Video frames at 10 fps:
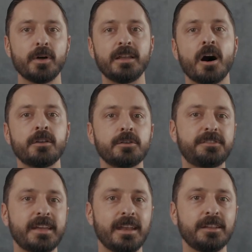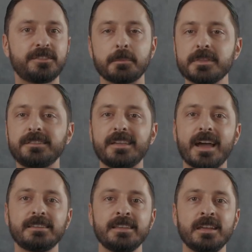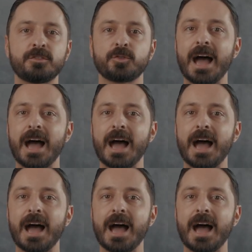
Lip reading: in understanding some of the techniques for